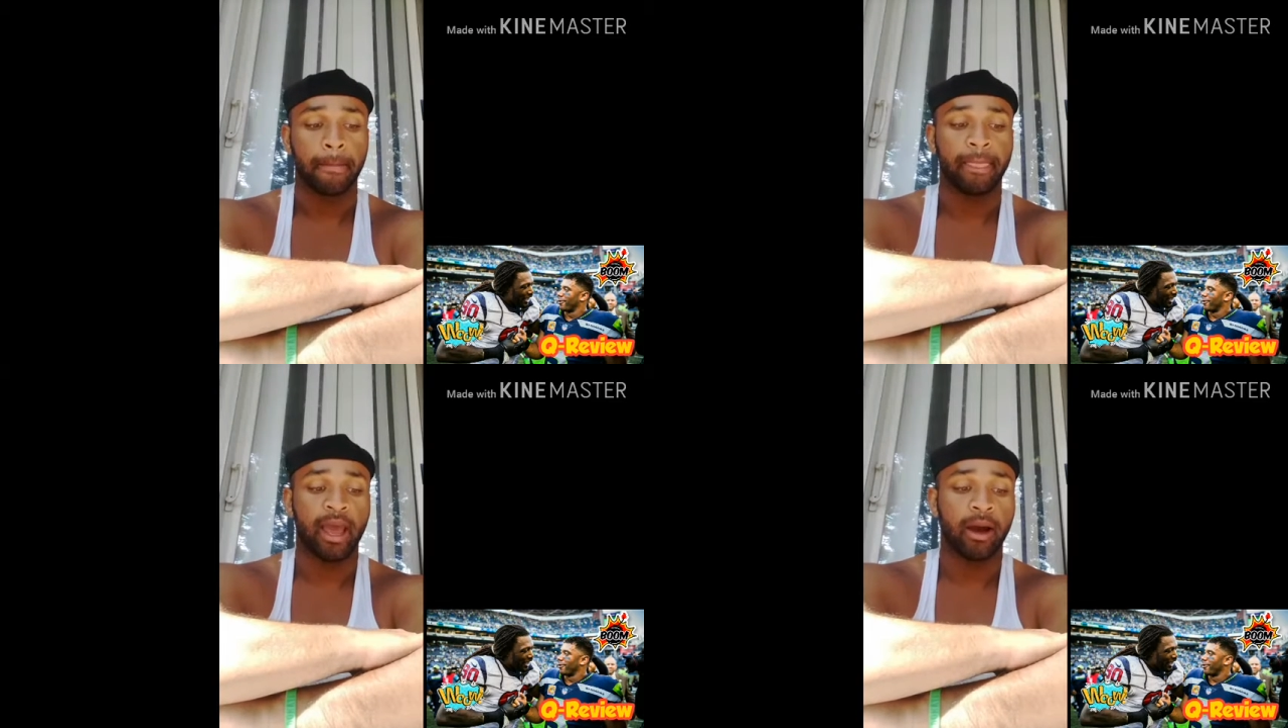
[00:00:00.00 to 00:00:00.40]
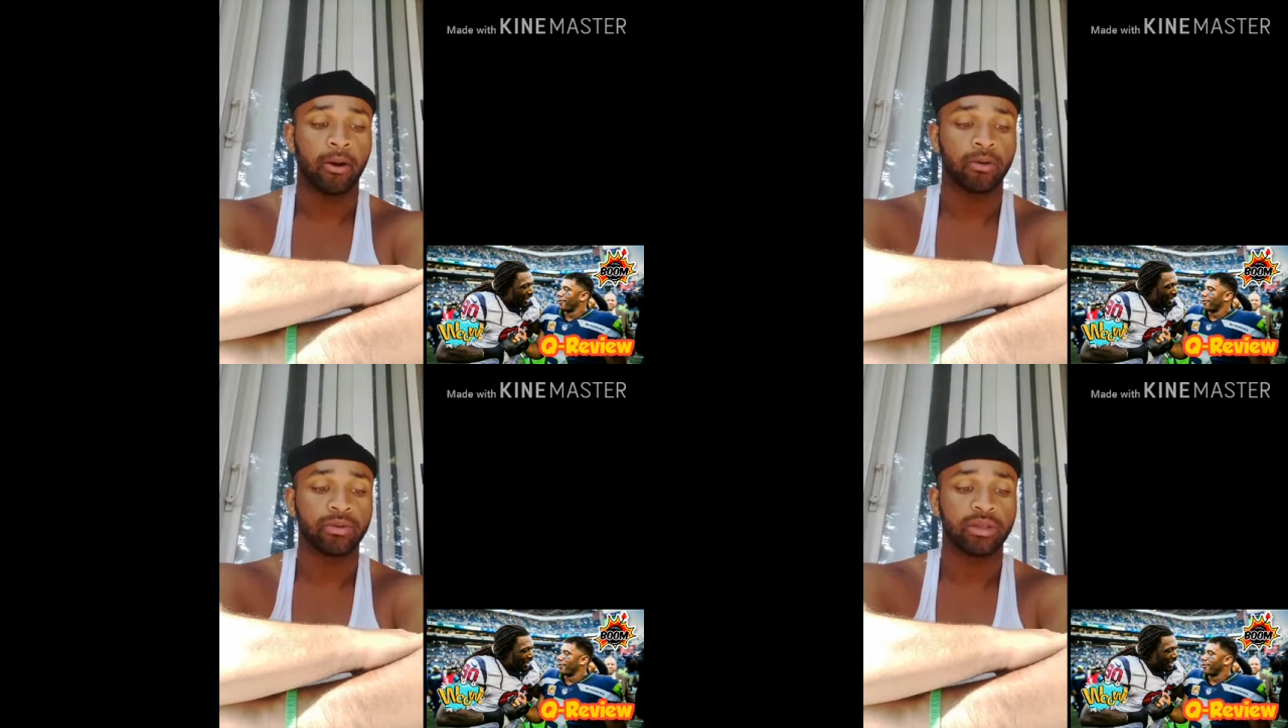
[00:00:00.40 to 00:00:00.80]

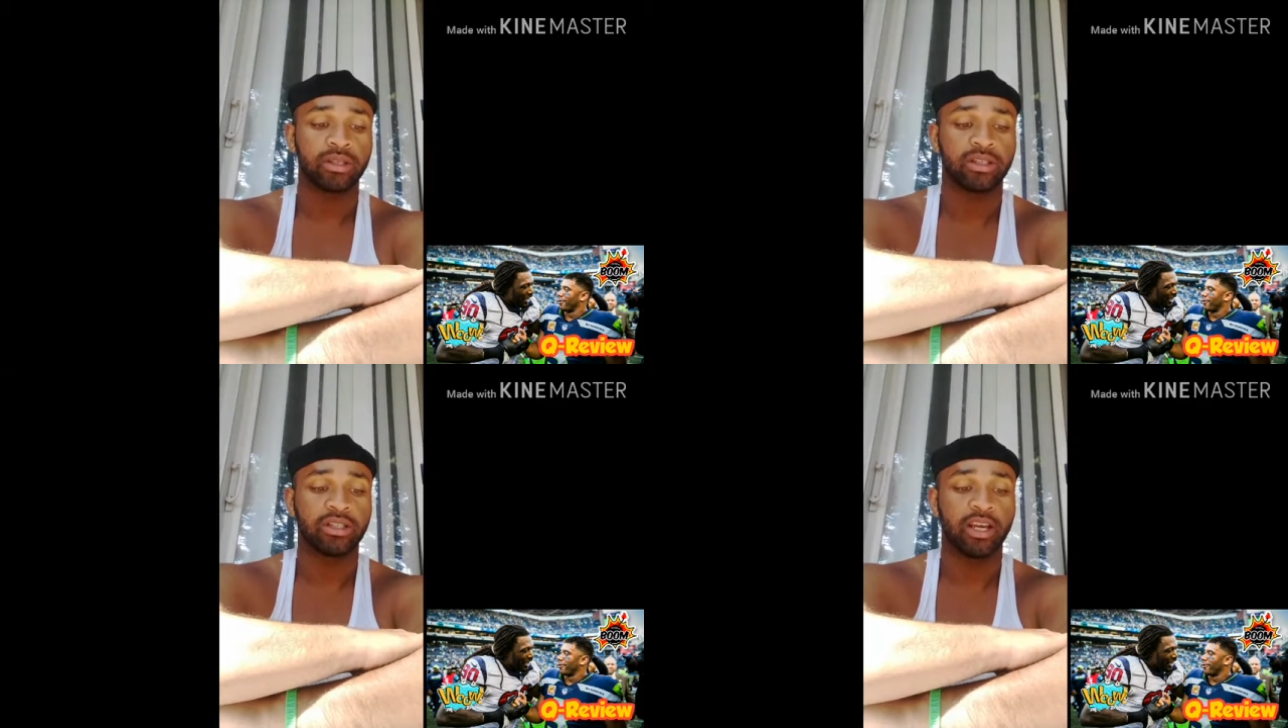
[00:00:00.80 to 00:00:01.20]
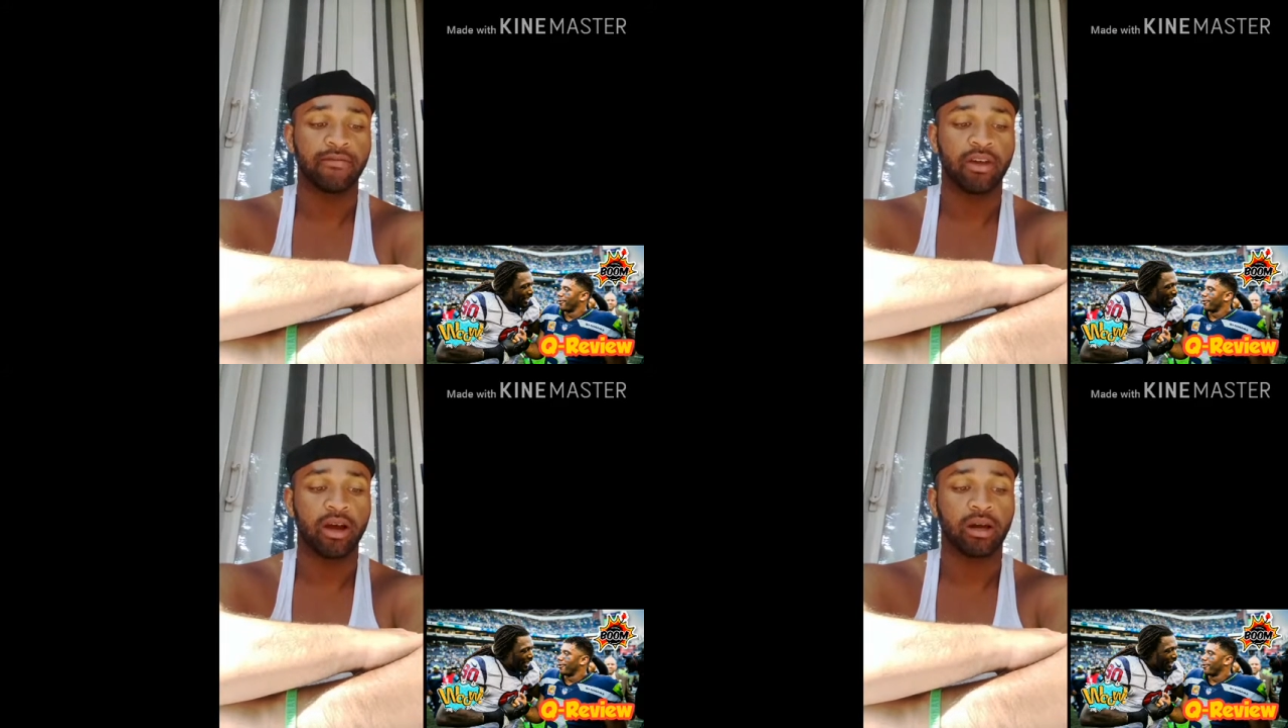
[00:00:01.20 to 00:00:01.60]
Now, does the
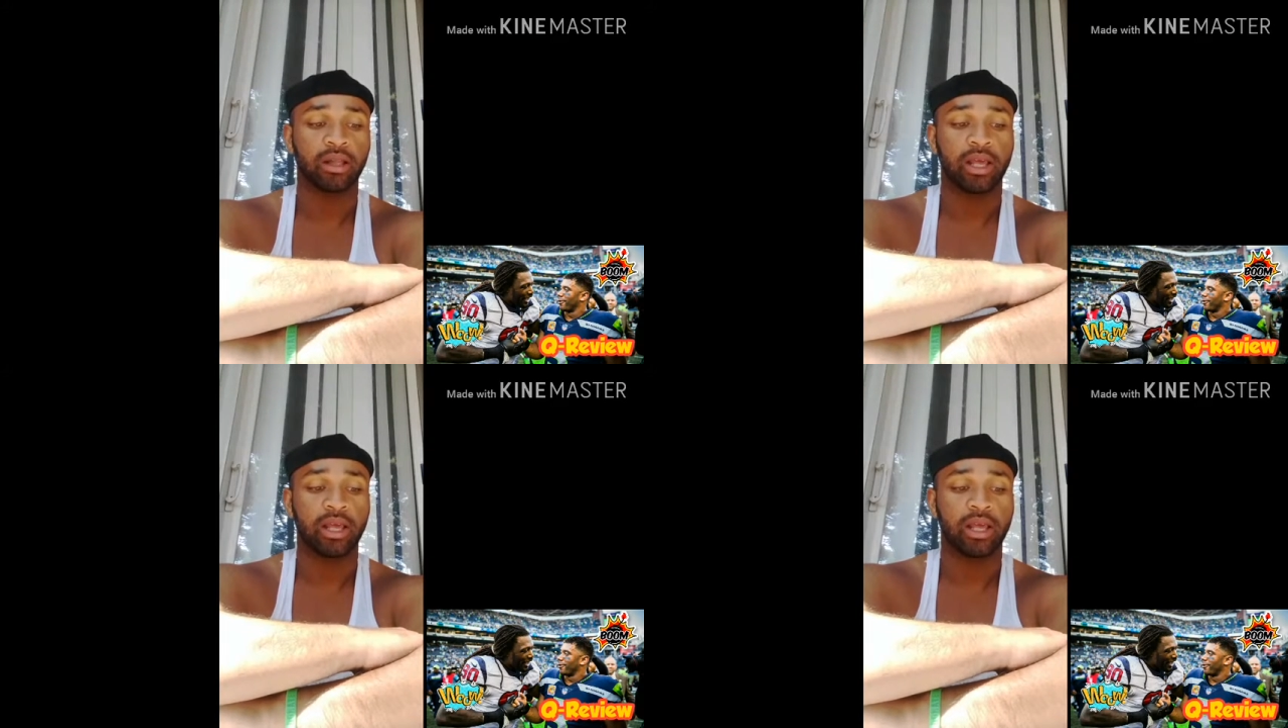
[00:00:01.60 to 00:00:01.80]
Jadeveon